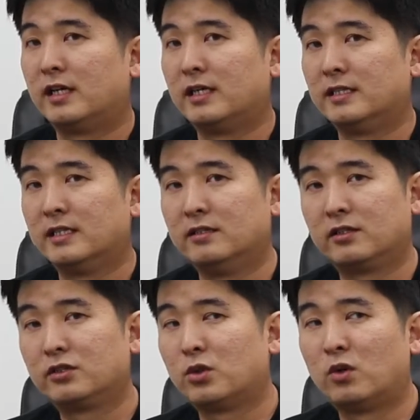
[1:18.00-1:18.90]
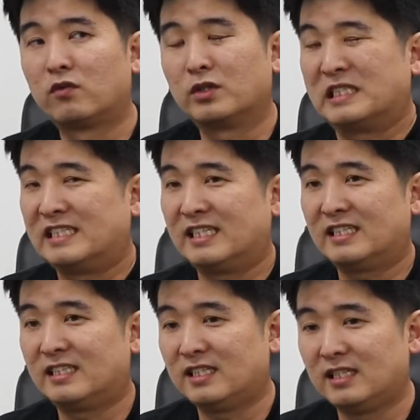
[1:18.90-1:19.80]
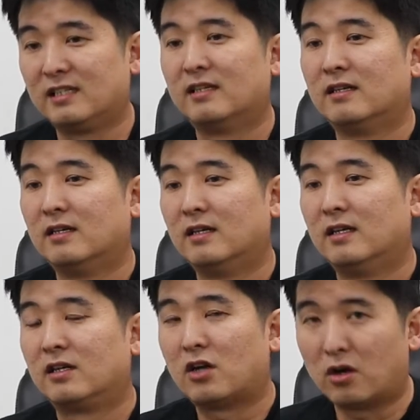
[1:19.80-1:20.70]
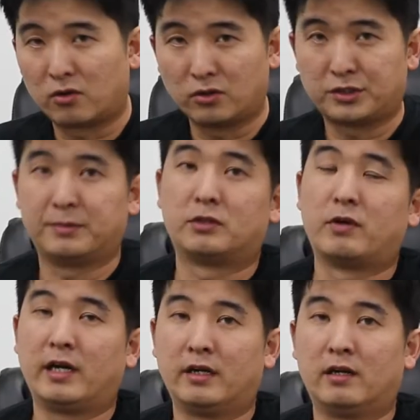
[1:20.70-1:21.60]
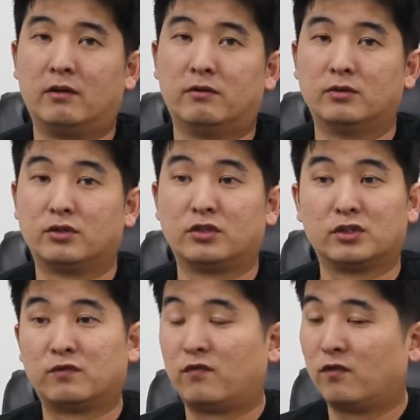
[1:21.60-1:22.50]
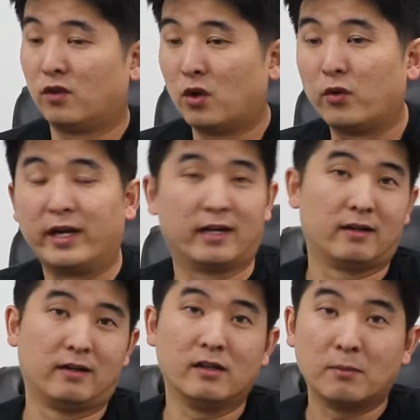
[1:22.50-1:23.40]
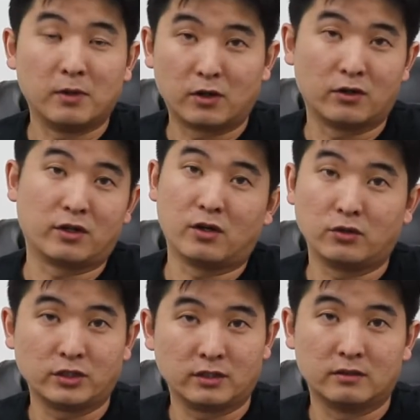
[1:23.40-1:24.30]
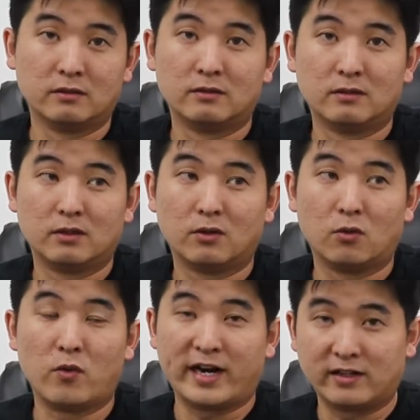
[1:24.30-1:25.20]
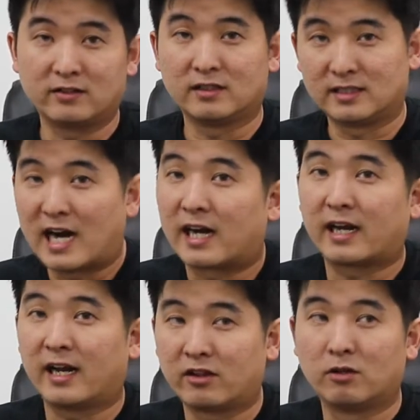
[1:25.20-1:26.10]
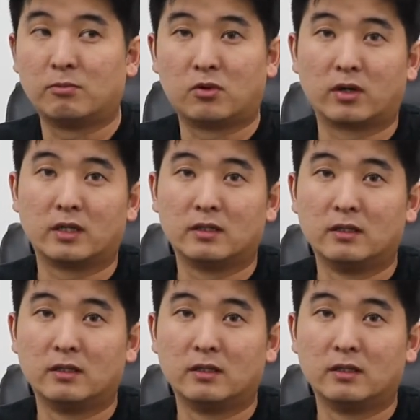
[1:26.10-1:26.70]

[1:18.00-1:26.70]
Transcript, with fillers: that I did, there's over 60 cargo ships right now just floating in the middle of the ocean, waiting to dock at the port.